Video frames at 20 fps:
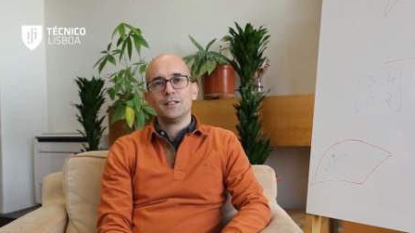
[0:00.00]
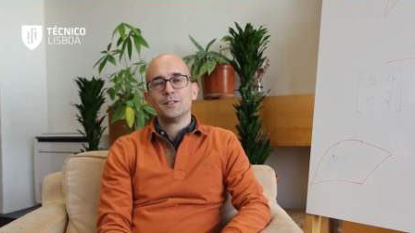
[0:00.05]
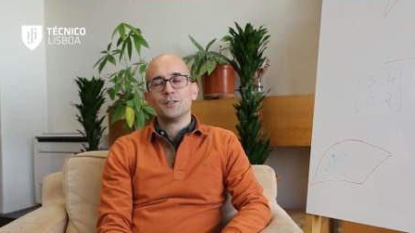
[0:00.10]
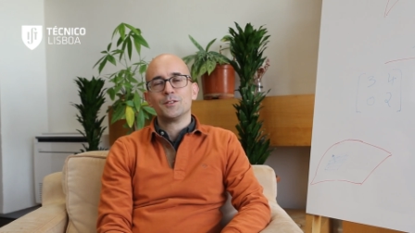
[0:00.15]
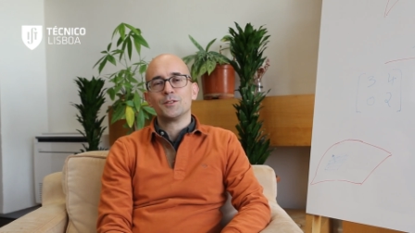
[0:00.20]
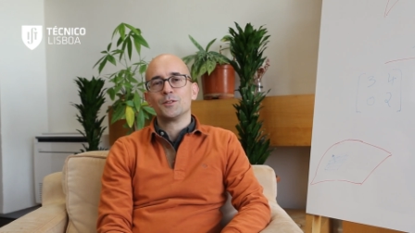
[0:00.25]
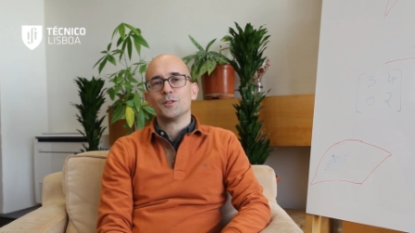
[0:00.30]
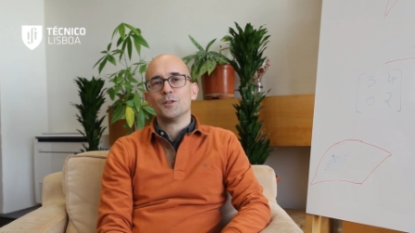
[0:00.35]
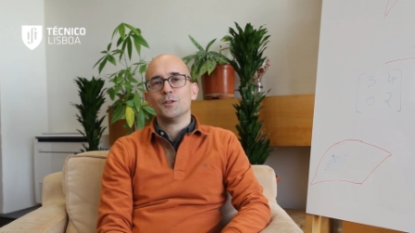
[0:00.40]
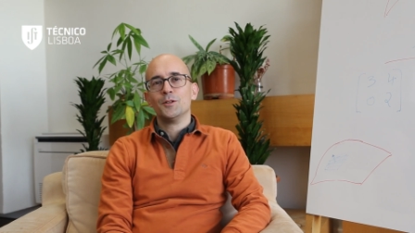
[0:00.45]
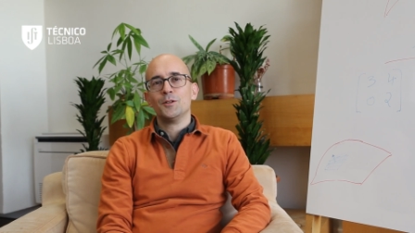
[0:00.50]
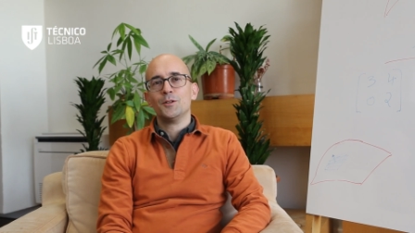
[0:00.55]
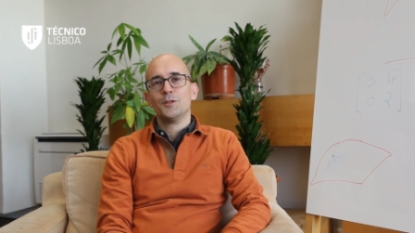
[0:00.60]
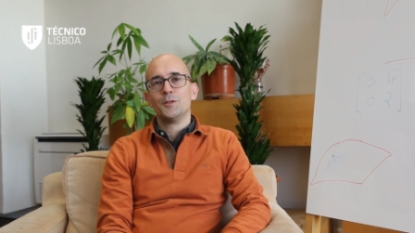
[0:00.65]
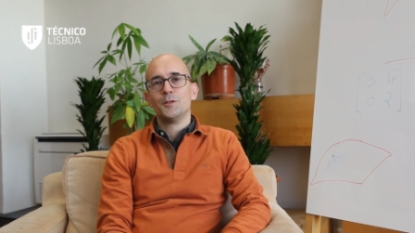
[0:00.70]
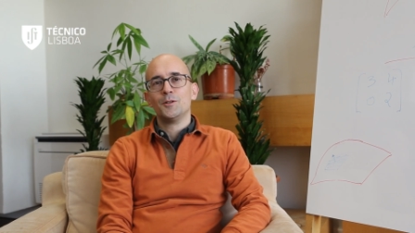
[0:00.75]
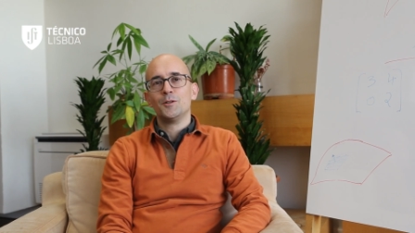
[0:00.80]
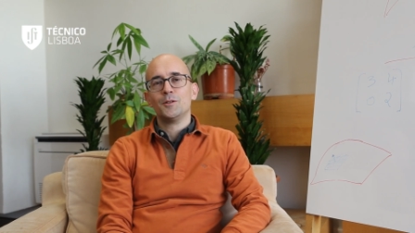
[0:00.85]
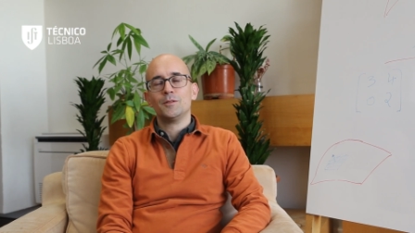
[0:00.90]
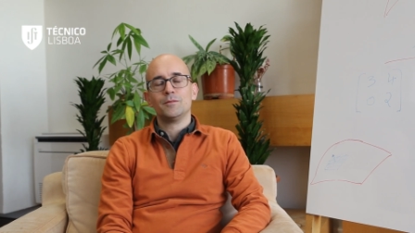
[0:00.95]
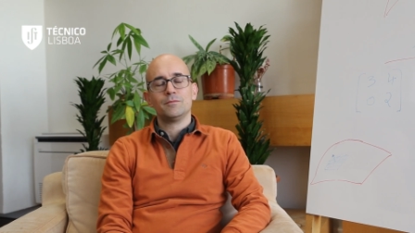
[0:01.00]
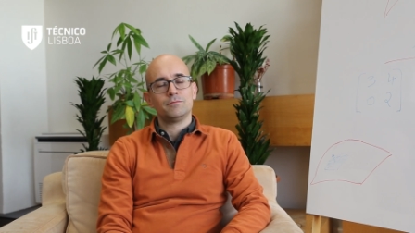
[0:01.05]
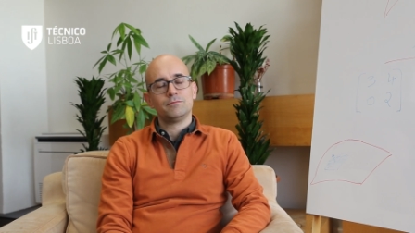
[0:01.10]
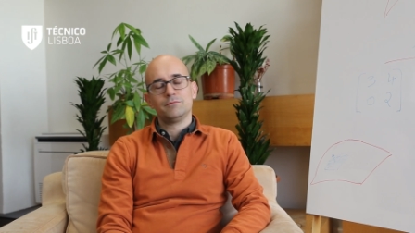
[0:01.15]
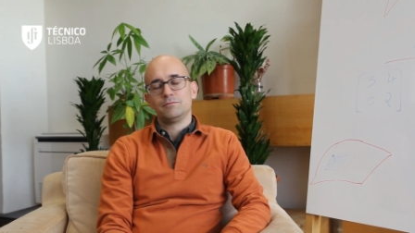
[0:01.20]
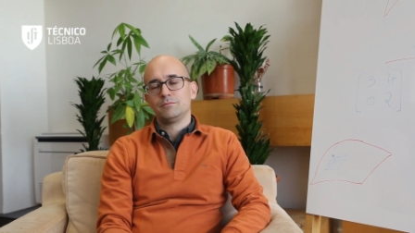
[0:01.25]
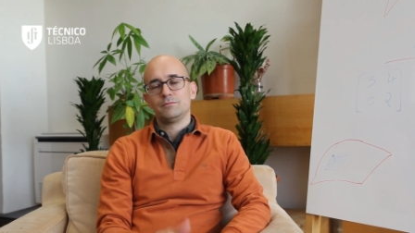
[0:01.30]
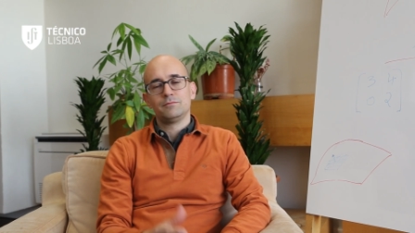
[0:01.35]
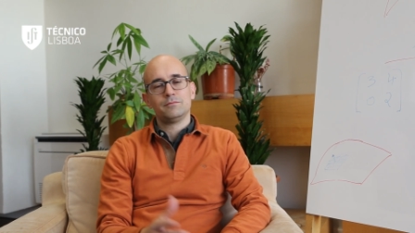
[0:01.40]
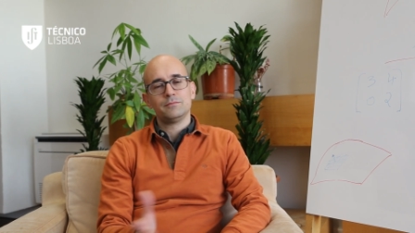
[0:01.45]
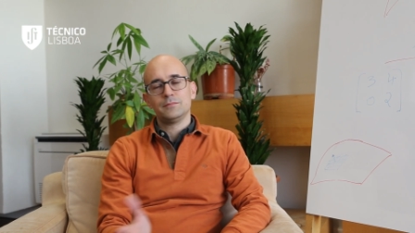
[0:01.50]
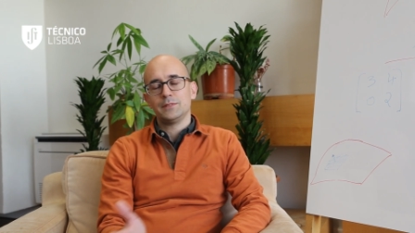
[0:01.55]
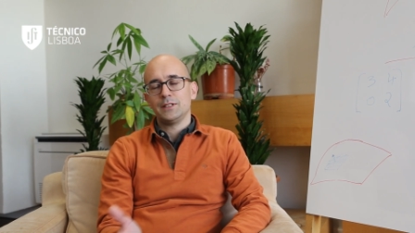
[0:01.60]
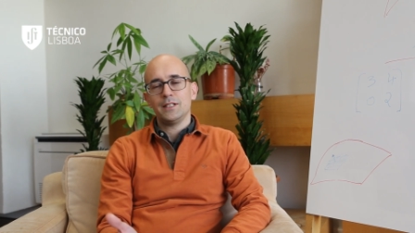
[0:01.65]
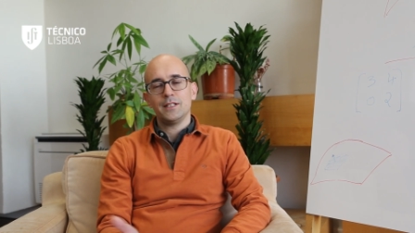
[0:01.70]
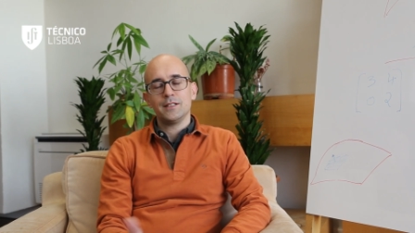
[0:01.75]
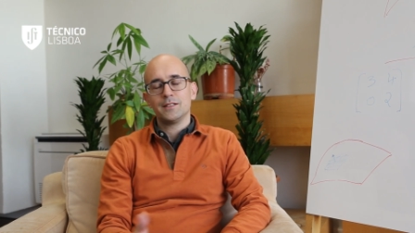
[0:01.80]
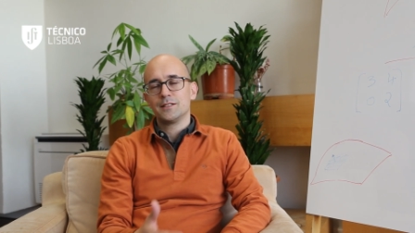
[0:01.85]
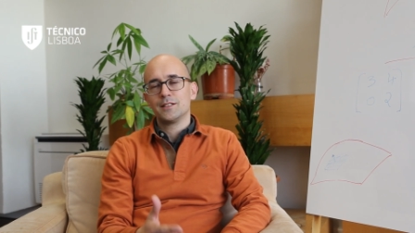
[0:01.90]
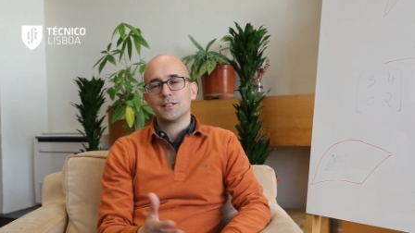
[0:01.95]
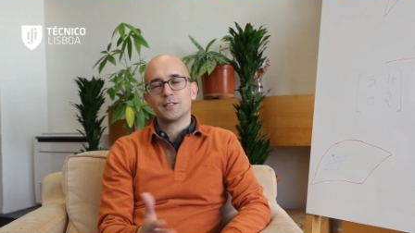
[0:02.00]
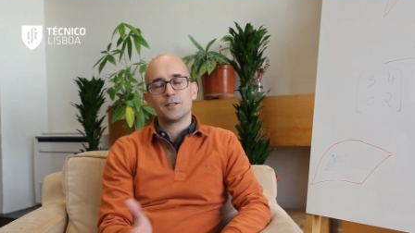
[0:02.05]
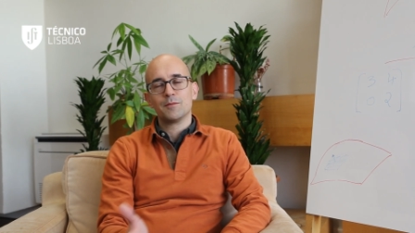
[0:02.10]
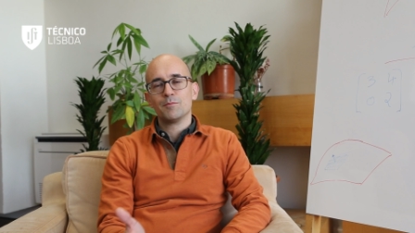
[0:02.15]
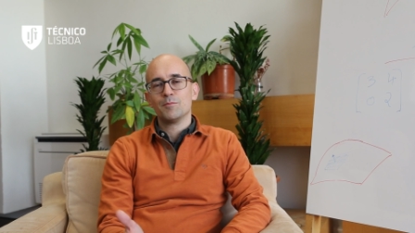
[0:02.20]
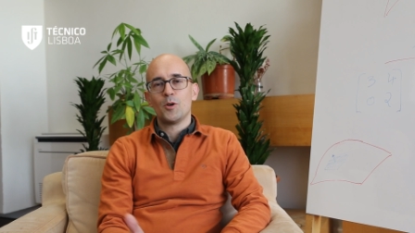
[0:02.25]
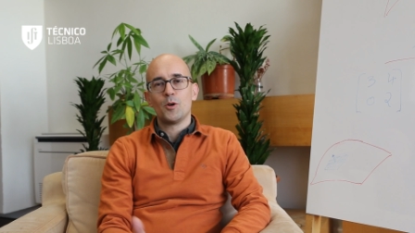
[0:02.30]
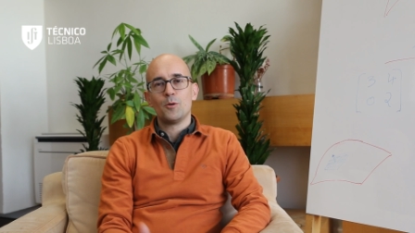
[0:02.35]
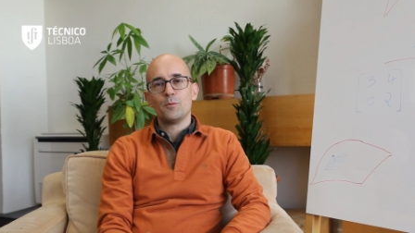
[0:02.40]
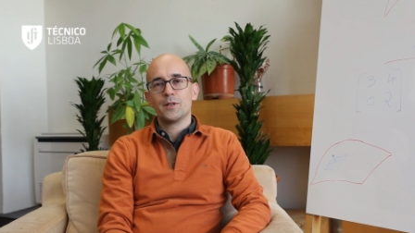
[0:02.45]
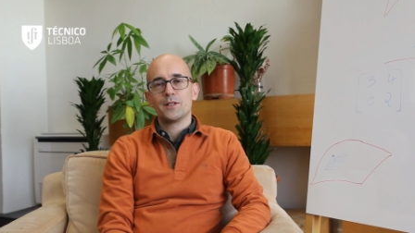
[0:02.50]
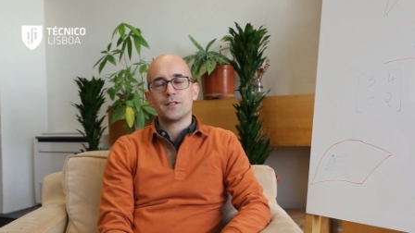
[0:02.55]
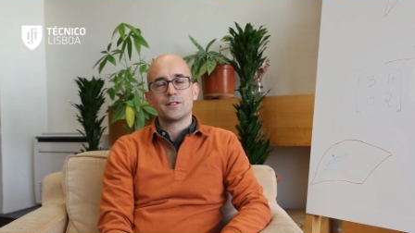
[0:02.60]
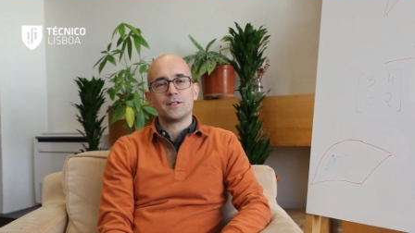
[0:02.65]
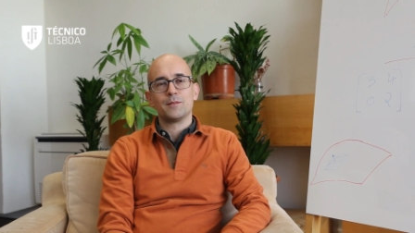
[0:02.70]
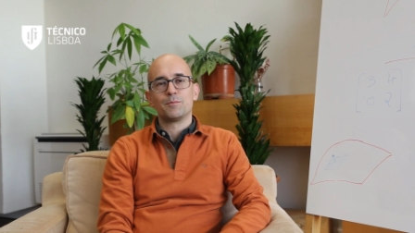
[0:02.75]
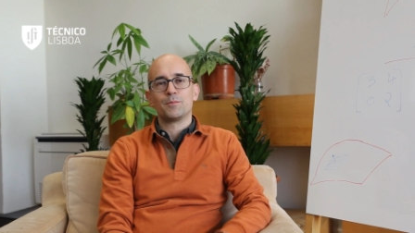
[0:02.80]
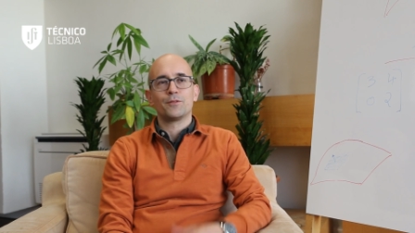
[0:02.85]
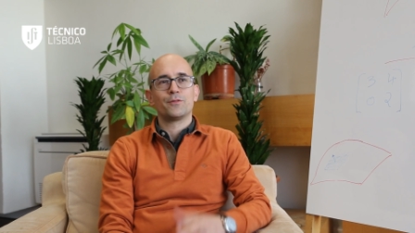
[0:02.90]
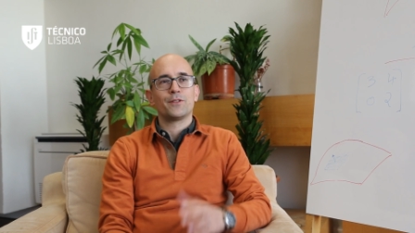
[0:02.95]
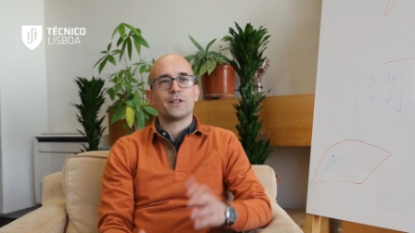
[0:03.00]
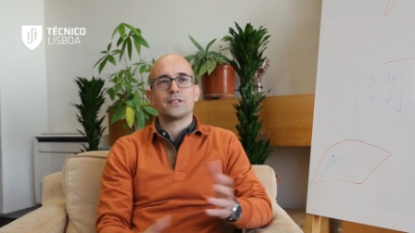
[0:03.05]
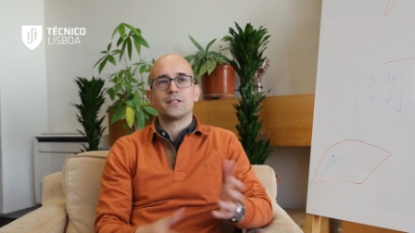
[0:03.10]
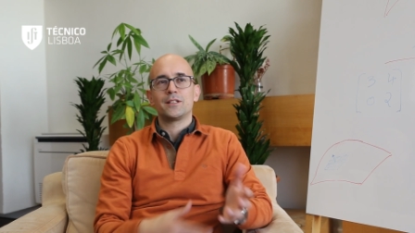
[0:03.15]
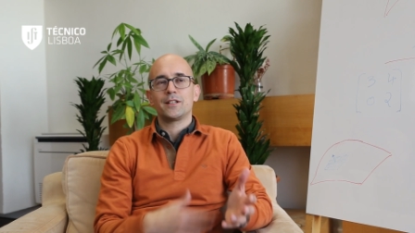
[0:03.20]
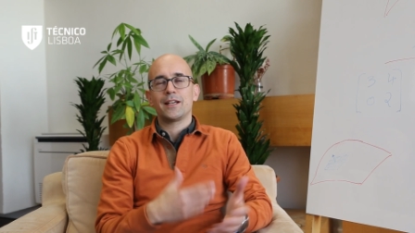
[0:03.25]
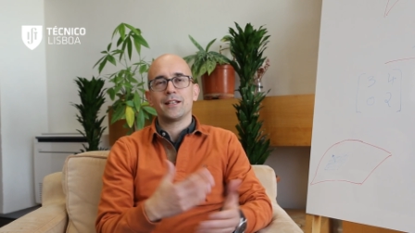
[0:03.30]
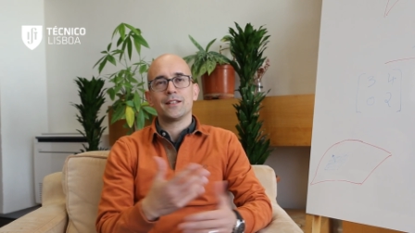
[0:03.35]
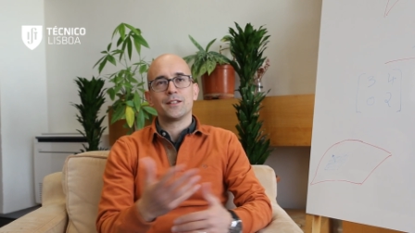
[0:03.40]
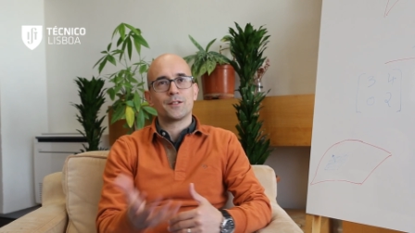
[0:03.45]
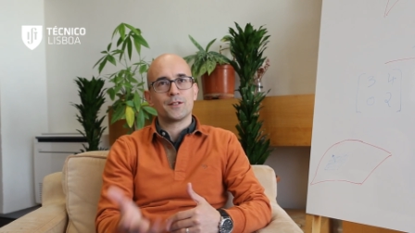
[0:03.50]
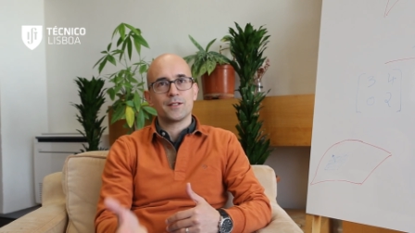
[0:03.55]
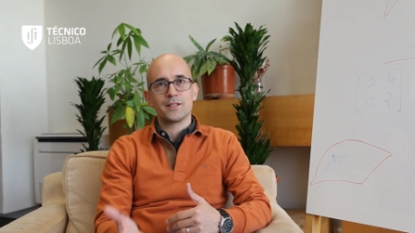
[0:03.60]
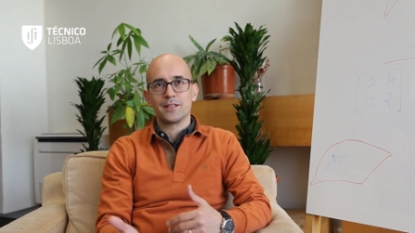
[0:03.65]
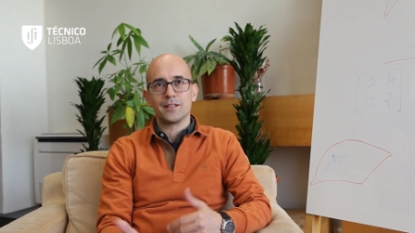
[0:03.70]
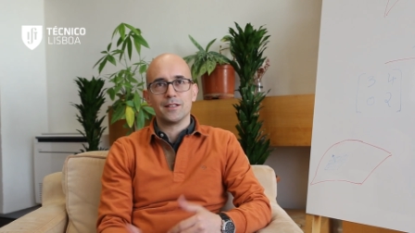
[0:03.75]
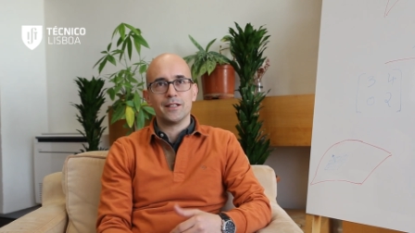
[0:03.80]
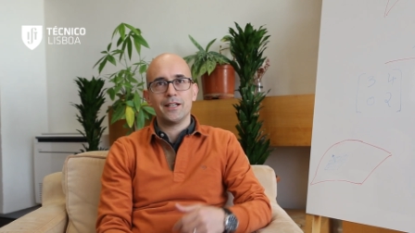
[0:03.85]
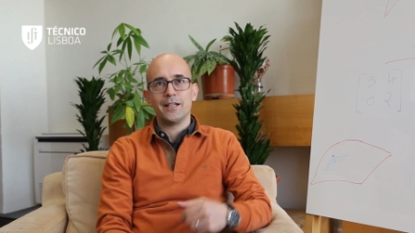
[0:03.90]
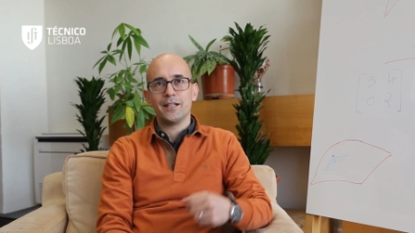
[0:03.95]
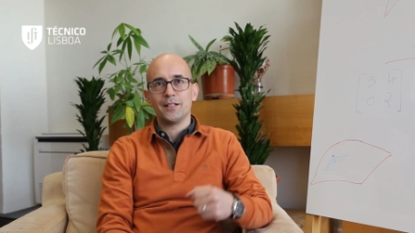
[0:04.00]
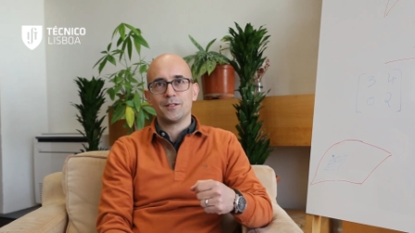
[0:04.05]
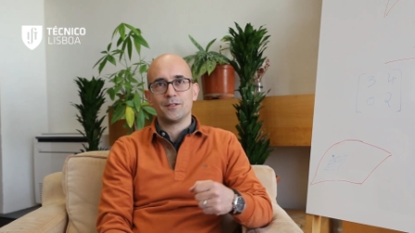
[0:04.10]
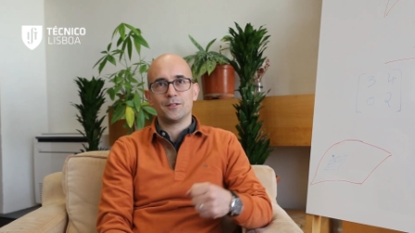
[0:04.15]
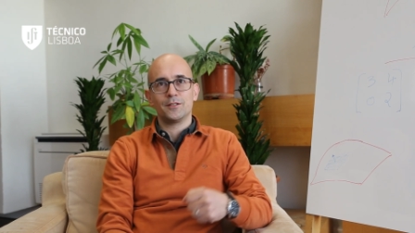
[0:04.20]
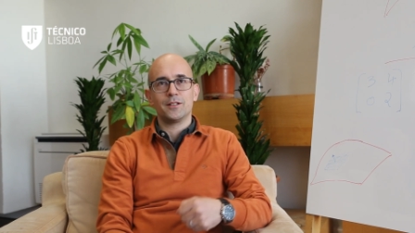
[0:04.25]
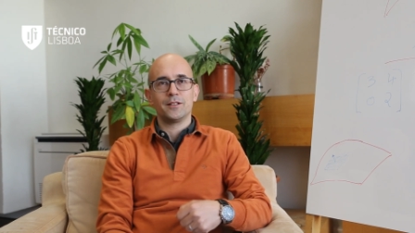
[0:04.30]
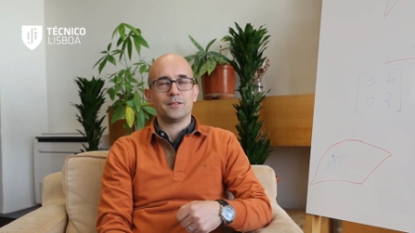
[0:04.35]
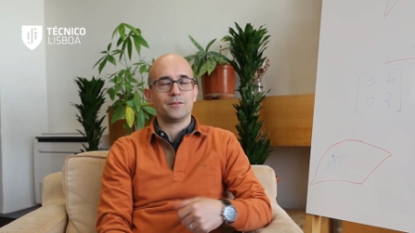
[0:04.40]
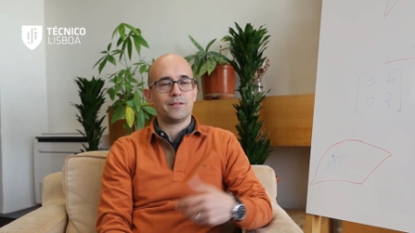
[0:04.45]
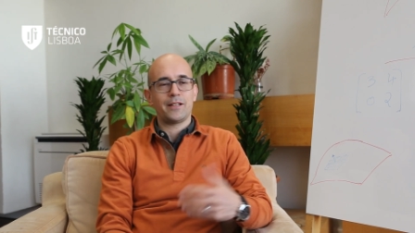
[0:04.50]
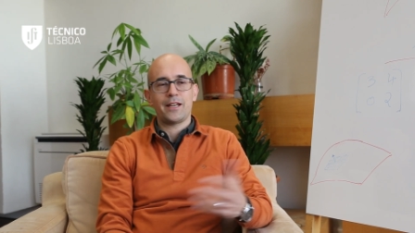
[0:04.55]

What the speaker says: So in certain moments, the professor can translate or